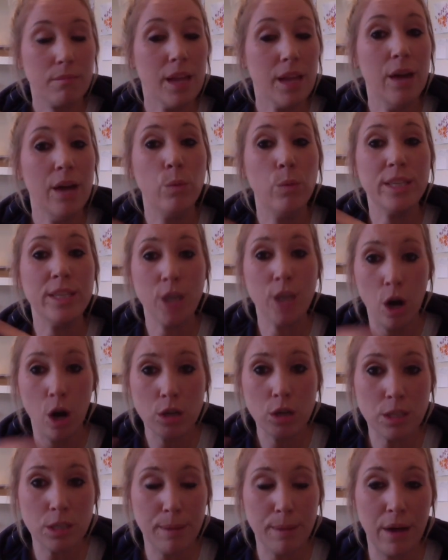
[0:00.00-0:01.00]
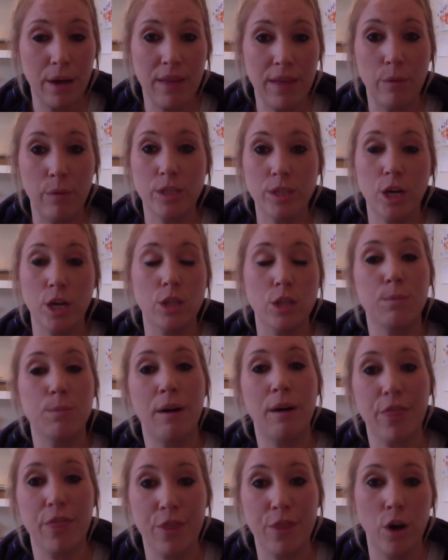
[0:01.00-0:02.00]
And we talked about that. We talked
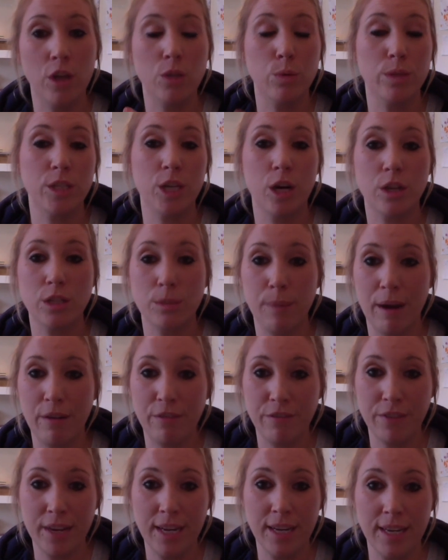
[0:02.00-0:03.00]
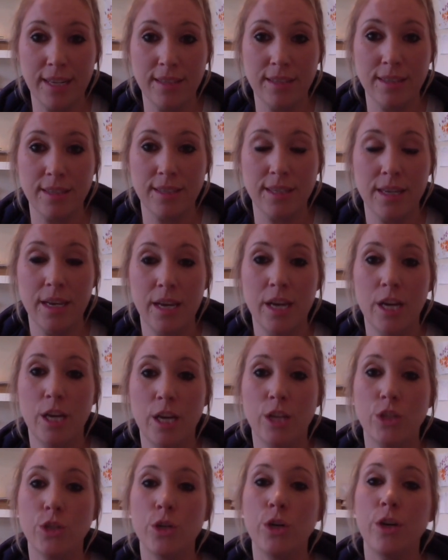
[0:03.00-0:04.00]
about thoughts. We talked about feelings.
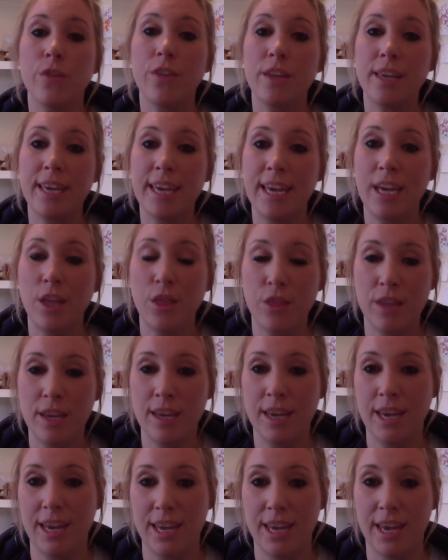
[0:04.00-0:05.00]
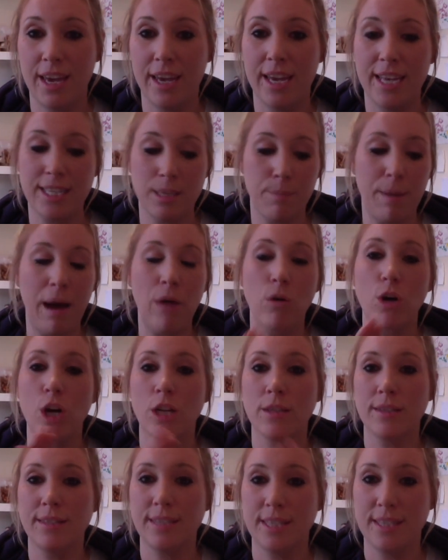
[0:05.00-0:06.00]
So the key thing here is about
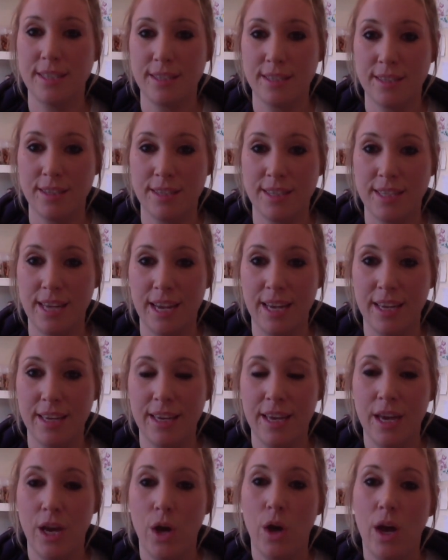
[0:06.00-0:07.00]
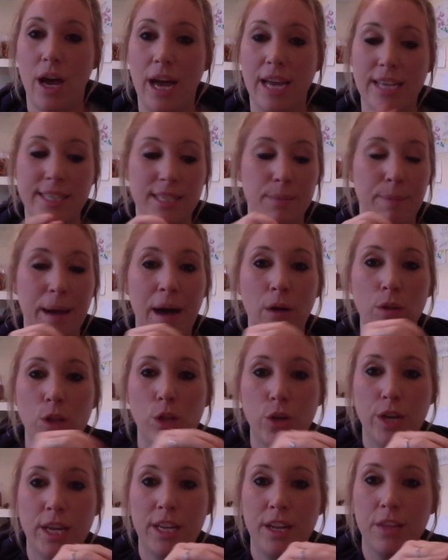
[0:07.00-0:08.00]
consistency. It's about
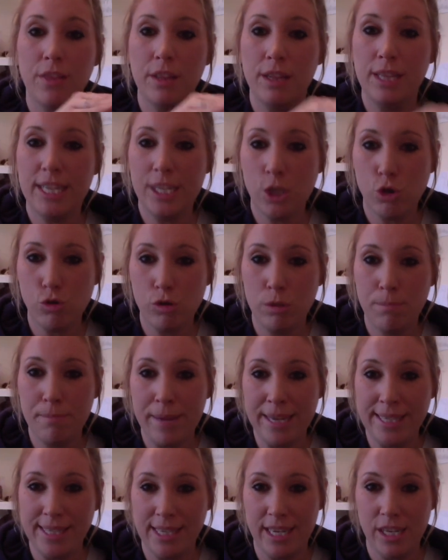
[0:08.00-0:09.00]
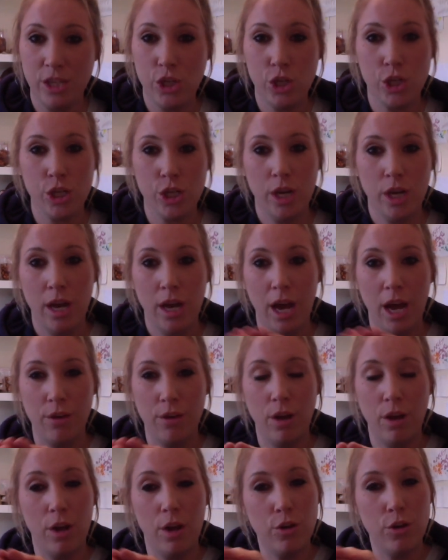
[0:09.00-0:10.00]
looking at the literal message
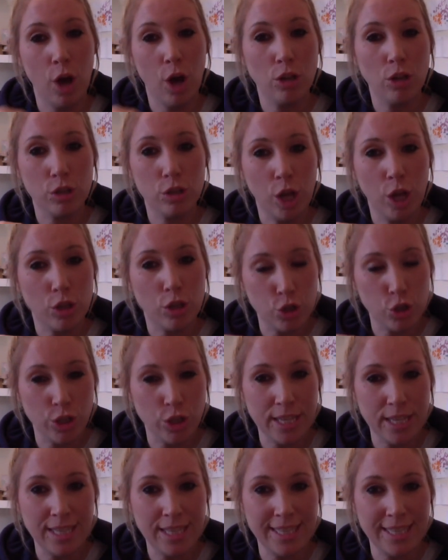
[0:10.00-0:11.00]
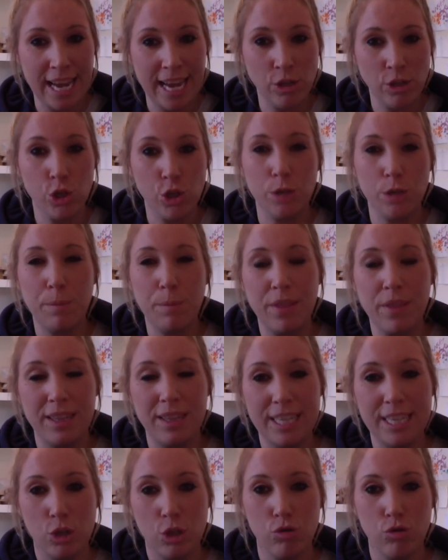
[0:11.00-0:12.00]
and not just the intention, but the
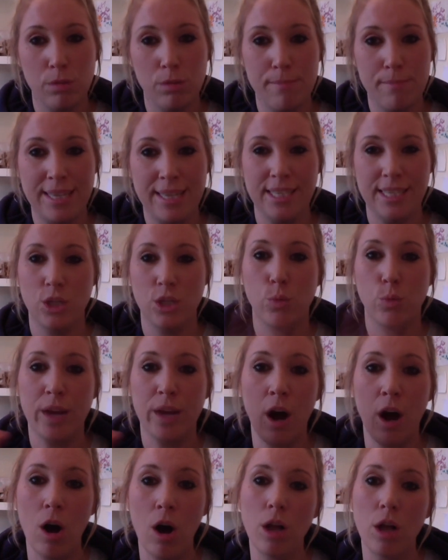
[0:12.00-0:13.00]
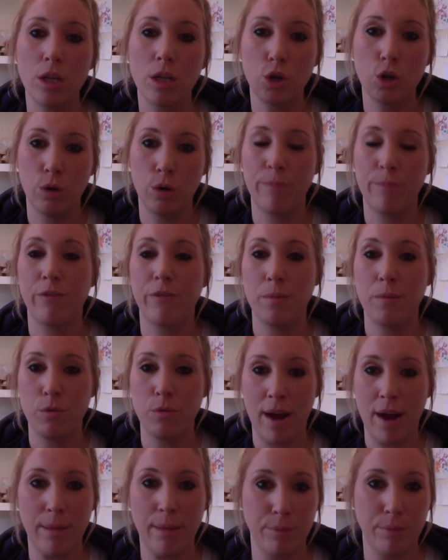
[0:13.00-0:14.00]
literal message. We all come from the
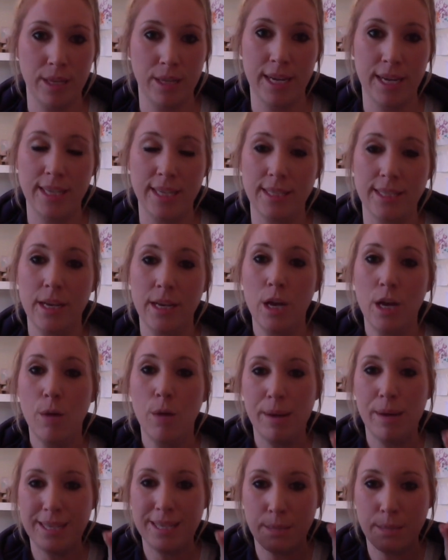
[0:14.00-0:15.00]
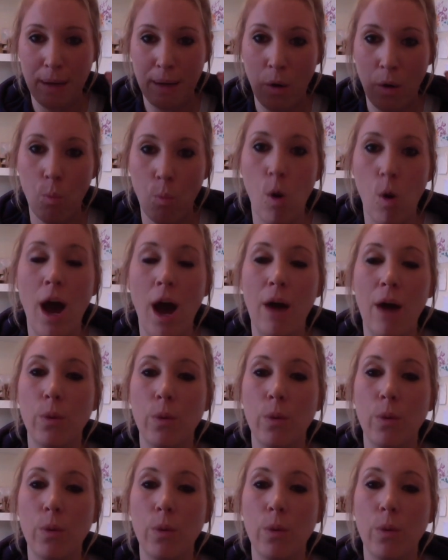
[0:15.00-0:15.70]
right place, but it's about what